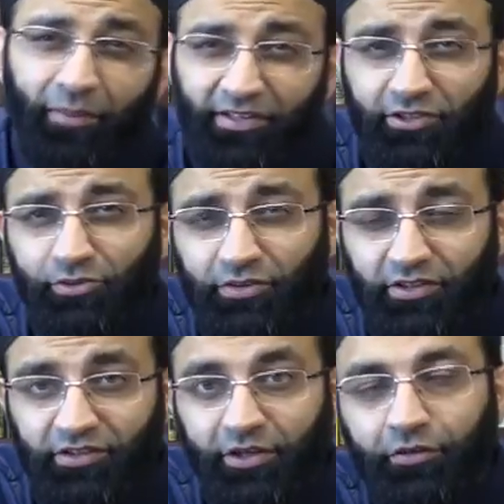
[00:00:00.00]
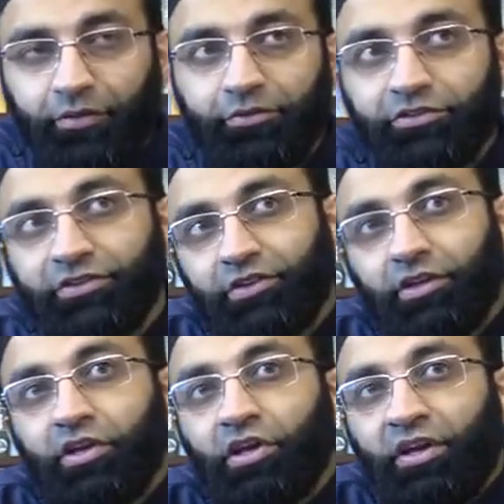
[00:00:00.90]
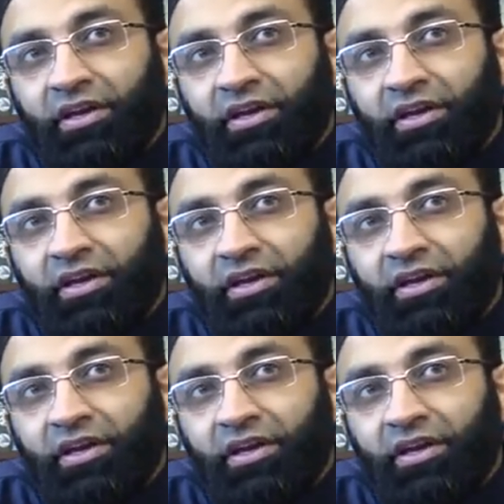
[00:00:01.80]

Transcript: Massachusetts state of emergency.